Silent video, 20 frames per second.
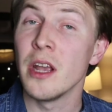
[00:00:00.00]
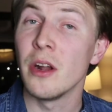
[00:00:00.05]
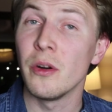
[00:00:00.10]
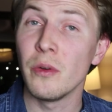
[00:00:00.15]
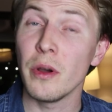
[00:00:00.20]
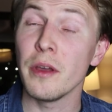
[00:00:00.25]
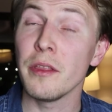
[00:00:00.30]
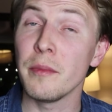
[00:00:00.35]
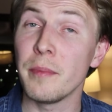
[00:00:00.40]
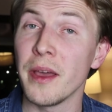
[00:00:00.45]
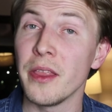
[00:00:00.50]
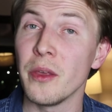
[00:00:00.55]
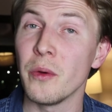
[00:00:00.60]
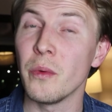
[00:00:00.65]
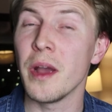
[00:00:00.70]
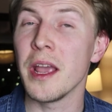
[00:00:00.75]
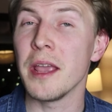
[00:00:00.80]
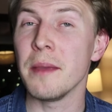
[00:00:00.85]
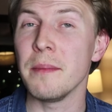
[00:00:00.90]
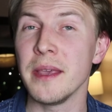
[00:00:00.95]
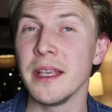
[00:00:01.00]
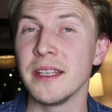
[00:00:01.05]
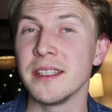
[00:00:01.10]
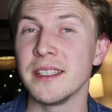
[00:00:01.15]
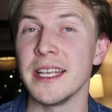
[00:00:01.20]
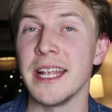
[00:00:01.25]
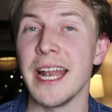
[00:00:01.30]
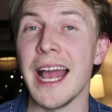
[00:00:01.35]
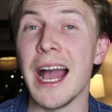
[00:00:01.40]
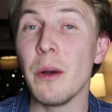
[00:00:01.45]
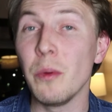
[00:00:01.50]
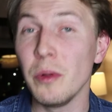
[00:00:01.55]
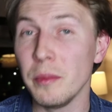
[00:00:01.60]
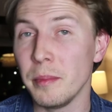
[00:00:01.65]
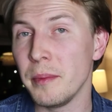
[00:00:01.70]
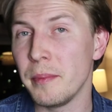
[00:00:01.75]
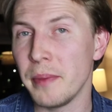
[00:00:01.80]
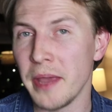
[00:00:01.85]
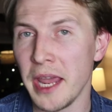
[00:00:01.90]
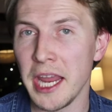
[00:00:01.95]
Roth, by the way, means that I will
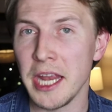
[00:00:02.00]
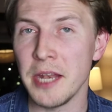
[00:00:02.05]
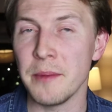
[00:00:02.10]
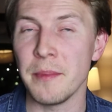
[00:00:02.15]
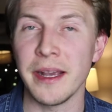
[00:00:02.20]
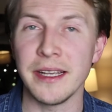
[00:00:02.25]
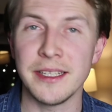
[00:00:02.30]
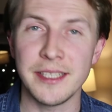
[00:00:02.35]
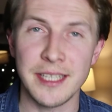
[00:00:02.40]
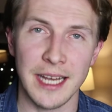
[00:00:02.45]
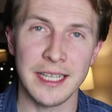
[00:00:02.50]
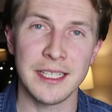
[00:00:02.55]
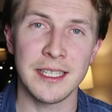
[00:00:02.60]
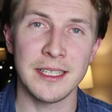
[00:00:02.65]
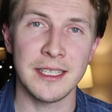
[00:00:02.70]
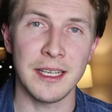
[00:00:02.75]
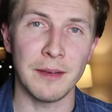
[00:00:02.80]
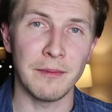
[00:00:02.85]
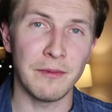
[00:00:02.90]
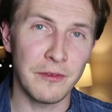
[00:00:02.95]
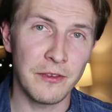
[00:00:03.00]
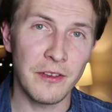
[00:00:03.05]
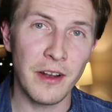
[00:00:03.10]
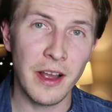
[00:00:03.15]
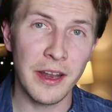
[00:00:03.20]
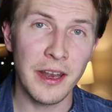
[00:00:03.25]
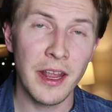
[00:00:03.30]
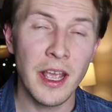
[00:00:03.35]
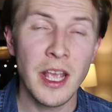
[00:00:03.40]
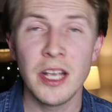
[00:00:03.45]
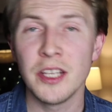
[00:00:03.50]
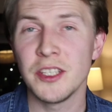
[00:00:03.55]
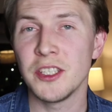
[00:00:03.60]
be paying my taxes up front,